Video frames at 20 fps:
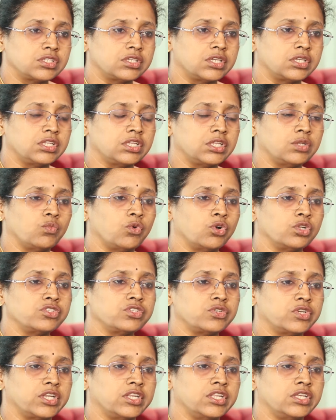it involves
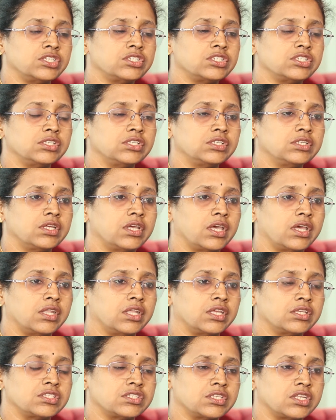radiation and
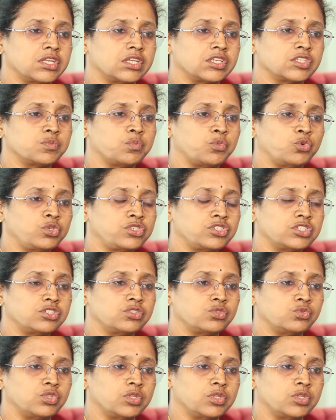X-ray exposure to the